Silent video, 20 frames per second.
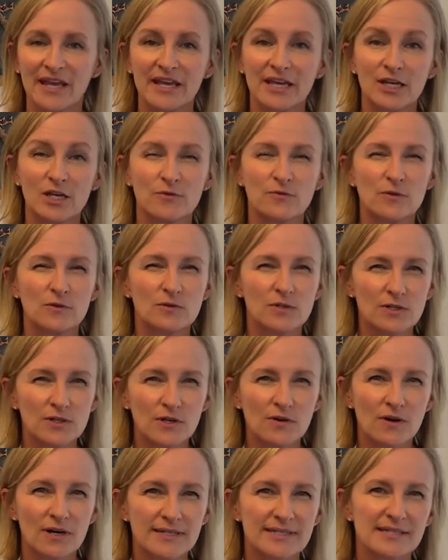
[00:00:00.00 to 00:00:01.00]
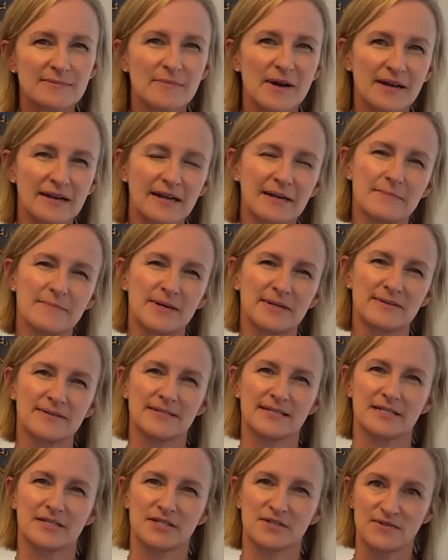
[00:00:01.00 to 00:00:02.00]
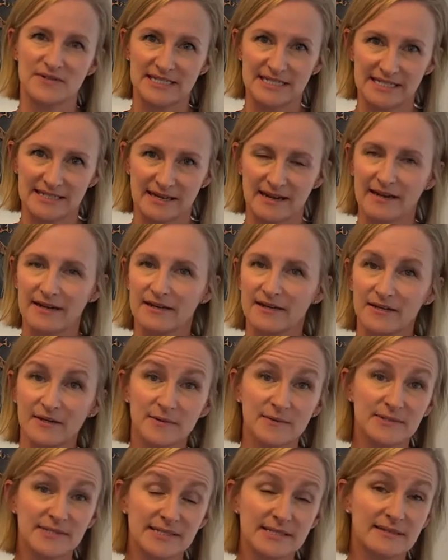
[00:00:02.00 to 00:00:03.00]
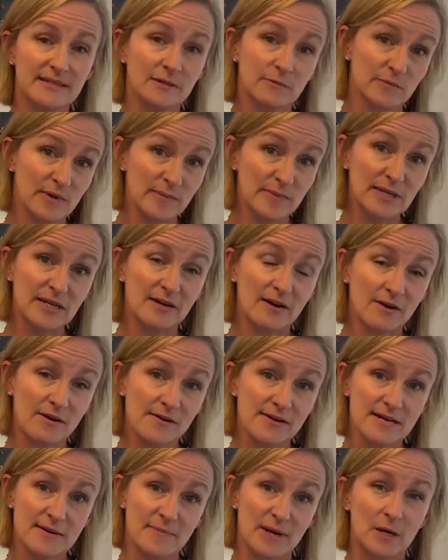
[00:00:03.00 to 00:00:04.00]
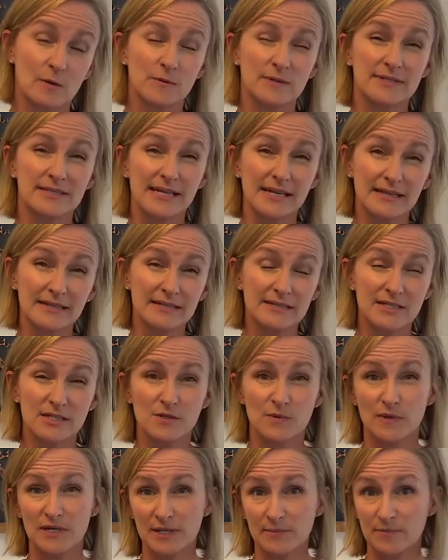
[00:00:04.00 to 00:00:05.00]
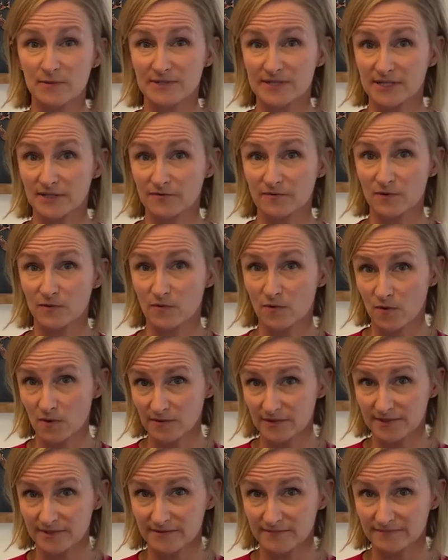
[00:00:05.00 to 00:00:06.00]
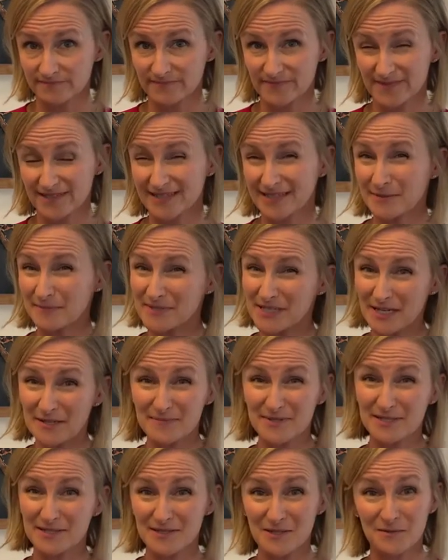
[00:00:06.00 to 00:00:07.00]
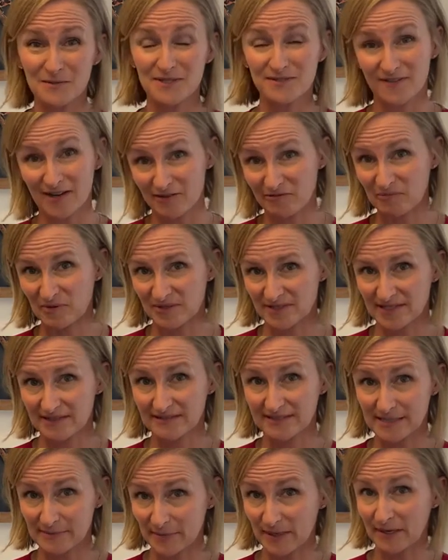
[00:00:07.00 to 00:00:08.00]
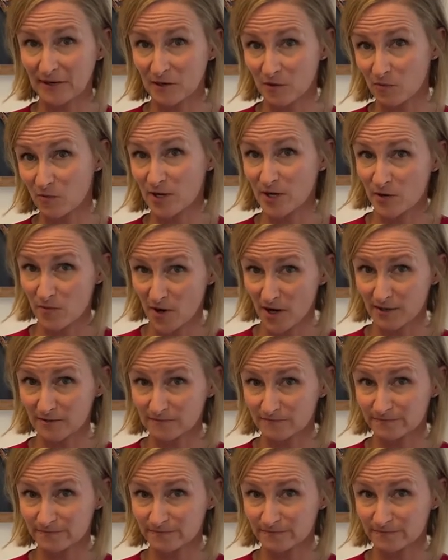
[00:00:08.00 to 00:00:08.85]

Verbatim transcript: If you look across the mining and metals industry today, you see that women are in about 10 to 20% of the roles, sometimes as low as 5% depending on where you are.